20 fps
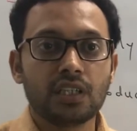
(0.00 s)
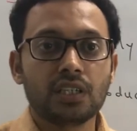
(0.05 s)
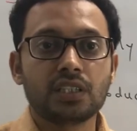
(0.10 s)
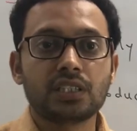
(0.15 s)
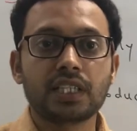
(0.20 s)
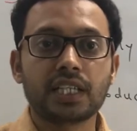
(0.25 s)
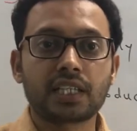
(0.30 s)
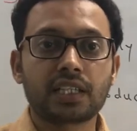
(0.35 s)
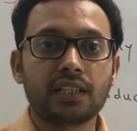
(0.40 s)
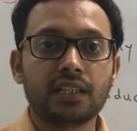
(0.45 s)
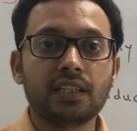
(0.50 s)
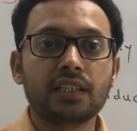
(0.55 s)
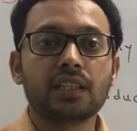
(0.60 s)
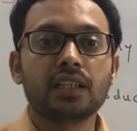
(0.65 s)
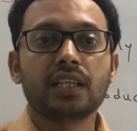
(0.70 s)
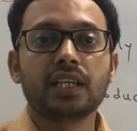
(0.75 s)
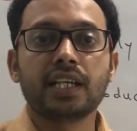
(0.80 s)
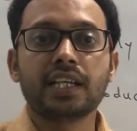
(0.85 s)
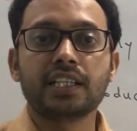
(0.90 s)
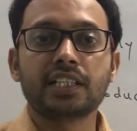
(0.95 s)

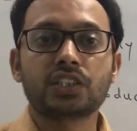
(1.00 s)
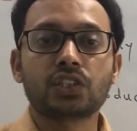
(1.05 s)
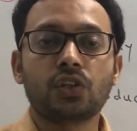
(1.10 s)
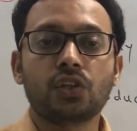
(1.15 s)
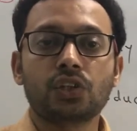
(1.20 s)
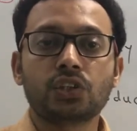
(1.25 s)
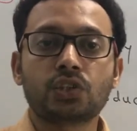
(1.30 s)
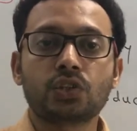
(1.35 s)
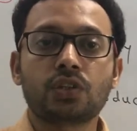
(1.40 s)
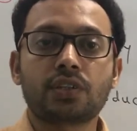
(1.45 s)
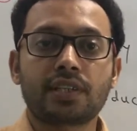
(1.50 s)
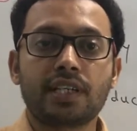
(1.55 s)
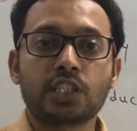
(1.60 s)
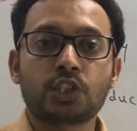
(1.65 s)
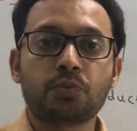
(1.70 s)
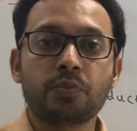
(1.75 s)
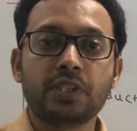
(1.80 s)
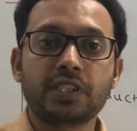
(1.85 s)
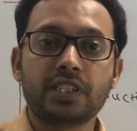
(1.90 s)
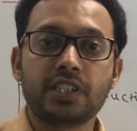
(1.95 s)
Second, it is also
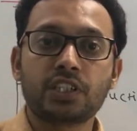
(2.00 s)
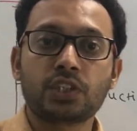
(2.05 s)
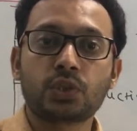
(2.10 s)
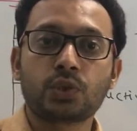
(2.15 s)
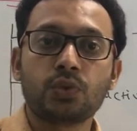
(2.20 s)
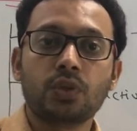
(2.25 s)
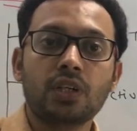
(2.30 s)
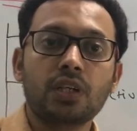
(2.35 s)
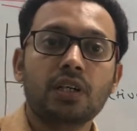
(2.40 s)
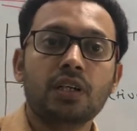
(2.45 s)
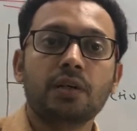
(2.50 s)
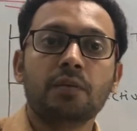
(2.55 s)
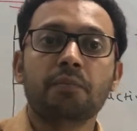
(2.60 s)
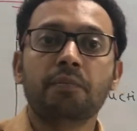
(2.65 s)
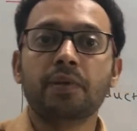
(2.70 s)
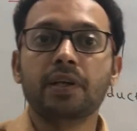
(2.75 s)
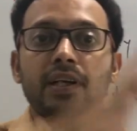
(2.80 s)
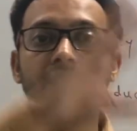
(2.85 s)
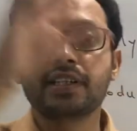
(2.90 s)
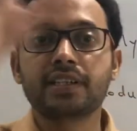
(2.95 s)
transmitted through a
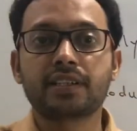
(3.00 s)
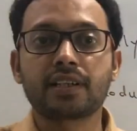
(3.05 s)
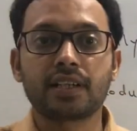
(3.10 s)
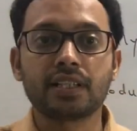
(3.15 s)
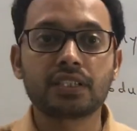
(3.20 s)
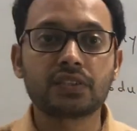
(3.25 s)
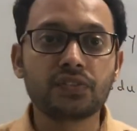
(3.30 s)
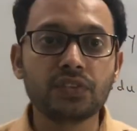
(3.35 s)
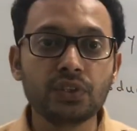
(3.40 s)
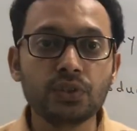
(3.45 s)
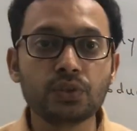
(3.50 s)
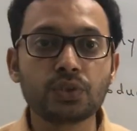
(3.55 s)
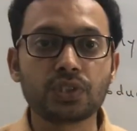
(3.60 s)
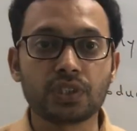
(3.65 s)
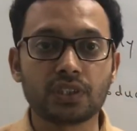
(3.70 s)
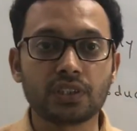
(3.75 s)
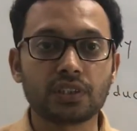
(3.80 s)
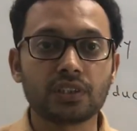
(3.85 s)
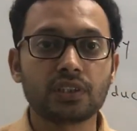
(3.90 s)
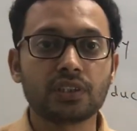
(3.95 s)
blood
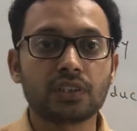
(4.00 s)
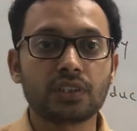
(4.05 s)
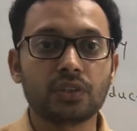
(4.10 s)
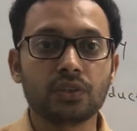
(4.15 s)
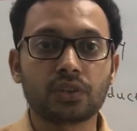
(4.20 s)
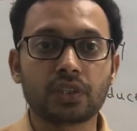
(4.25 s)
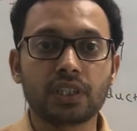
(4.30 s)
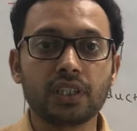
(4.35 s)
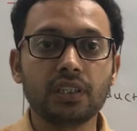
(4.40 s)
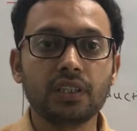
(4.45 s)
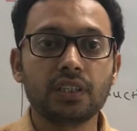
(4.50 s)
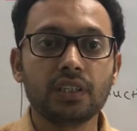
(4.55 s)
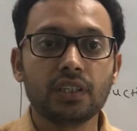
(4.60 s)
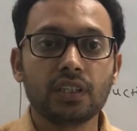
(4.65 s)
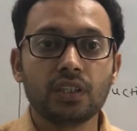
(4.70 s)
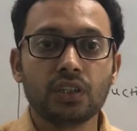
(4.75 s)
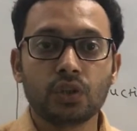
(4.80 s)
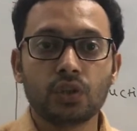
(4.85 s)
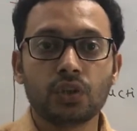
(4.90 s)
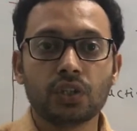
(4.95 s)
transfusion,
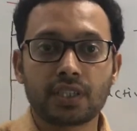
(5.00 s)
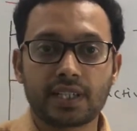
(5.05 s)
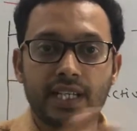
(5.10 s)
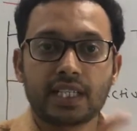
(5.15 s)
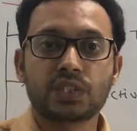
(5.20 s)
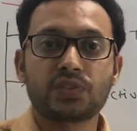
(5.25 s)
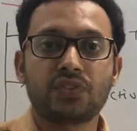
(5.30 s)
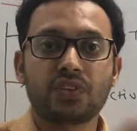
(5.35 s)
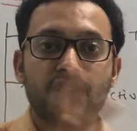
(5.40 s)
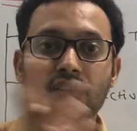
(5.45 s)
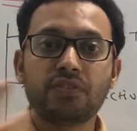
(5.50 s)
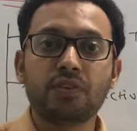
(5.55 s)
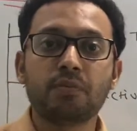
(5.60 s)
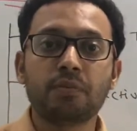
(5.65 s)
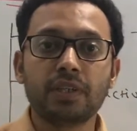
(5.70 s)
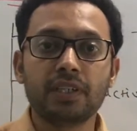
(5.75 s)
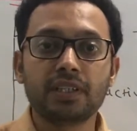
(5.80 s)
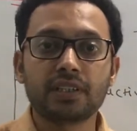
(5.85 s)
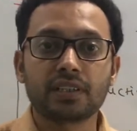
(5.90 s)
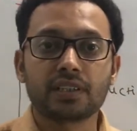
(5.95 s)
okay, or transfer of
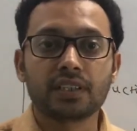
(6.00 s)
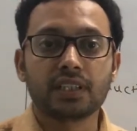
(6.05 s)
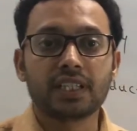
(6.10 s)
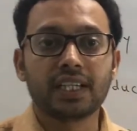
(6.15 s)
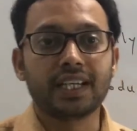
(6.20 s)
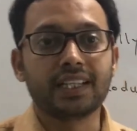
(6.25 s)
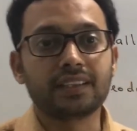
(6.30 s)
a blood.